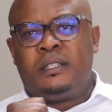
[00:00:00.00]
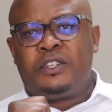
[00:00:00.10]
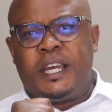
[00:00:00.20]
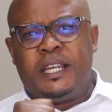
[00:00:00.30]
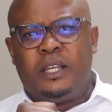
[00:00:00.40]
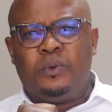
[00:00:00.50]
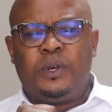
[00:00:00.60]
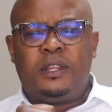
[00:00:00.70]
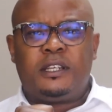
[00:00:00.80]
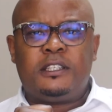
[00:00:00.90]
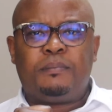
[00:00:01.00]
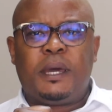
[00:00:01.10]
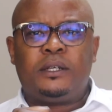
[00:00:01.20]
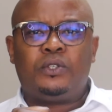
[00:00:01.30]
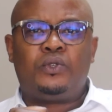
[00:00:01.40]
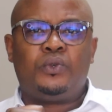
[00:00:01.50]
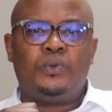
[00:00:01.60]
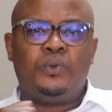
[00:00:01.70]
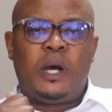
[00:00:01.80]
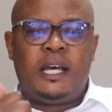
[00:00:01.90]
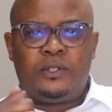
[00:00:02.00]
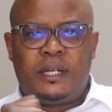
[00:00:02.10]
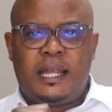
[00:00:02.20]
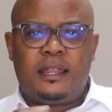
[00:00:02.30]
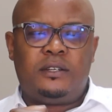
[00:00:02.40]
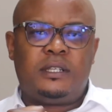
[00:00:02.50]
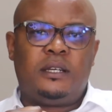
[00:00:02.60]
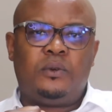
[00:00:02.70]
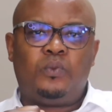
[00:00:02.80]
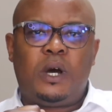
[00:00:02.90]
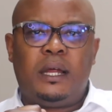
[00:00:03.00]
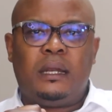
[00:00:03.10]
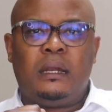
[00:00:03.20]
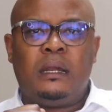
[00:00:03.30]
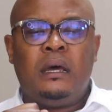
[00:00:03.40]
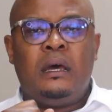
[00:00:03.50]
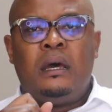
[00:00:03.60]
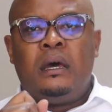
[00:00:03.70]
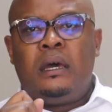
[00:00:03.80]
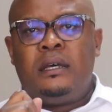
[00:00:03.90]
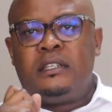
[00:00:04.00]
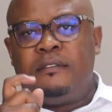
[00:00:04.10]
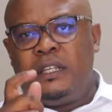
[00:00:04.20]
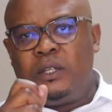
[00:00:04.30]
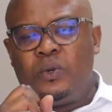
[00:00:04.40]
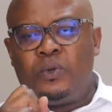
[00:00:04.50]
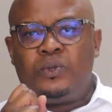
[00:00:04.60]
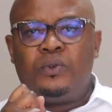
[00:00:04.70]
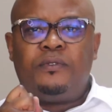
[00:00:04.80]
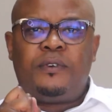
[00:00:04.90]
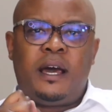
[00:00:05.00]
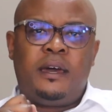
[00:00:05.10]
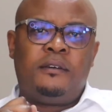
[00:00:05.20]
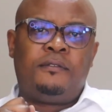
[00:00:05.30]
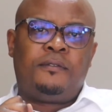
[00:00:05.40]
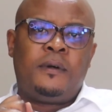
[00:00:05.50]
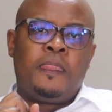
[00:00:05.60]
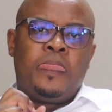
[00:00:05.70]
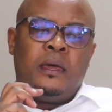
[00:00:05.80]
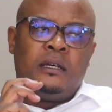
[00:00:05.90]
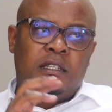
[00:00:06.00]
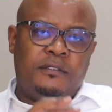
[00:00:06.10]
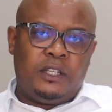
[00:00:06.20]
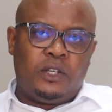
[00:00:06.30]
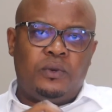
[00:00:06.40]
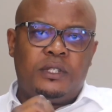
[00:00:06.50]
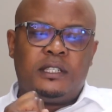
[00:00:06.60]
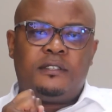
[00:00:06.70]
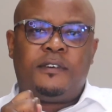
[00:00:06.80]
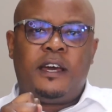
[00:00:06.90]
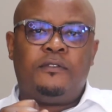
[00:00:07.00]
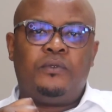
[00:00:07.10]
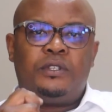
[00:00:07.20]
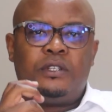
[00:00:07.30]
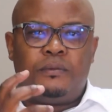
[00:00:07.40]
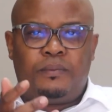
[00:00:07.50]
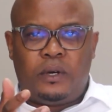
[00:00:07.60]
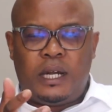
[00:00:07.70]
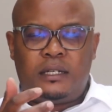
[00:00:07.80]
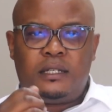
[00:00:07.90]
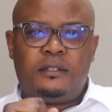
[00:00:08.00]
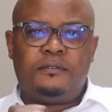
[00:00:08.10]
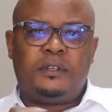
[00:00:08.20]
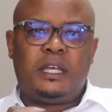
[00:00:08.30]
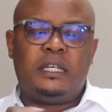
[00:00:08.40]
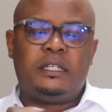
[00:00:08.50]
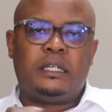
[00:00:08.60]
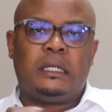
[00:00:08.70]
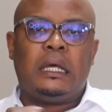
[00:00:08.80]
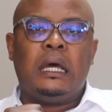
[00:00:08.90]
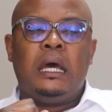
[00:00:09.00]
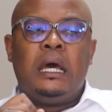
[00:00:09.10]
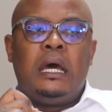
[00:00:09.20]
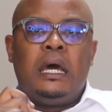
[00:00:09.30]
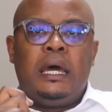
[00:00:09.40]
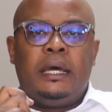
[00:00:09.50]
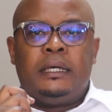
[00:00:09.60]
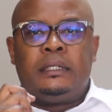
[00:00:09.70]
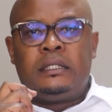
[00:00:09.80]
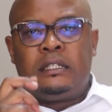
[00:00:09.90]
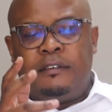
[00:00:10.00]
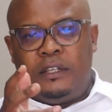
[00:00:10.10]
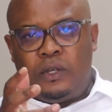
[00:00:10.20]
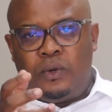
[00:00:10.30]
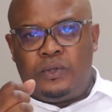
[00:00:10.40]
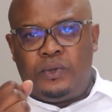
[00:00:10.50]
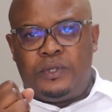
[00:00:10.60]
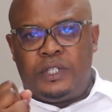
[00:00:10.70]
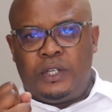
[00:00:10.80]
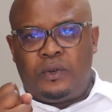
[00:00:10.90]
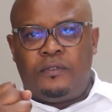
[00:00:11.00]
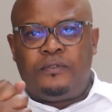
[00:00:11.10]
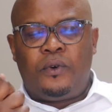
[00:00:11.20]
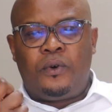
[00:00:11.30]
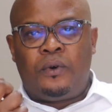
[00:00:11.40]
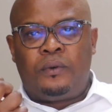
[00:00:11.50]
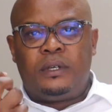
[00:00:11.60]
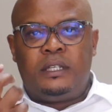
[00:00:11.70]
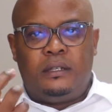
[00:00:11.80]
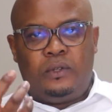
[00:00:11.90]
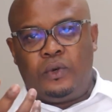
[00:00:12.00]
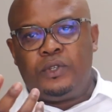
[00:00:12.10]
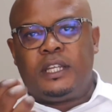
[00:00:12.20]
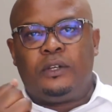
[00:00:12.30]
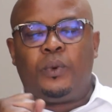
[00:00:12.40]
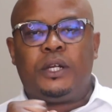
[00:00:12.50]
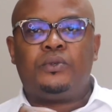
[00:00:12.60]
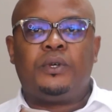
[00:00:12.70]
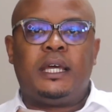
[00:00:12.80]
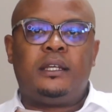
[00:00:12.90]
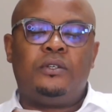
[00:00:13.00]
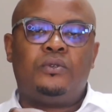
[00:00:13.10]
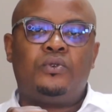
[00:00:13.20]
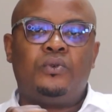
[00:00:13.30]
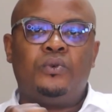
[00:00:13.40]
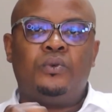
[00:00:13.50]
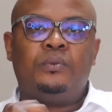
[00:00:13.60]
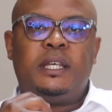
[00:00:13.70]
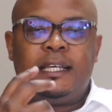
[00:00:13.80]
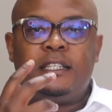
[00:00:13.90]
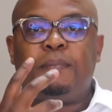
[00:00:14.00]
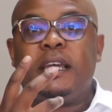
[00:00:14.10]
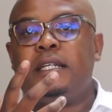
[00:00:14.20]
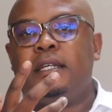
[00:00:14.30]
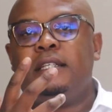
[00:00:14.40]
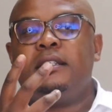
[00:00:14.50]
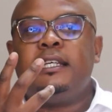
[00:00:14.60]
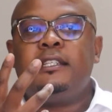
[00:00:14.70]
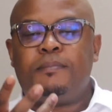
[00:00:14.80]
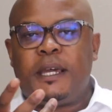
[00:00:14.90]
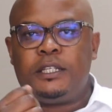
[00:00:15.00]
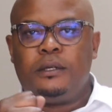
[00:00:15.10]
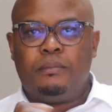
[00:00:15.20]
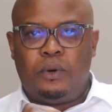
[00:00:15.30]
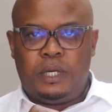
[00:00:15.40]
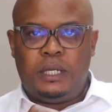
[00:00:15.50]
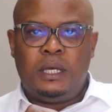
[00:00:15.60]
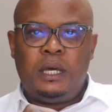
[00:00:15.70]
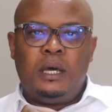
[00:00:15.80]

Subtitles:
training with respect to ISO 9001, 17025, 17065, which is product certification, and 17020 for those that want to get into the inspection body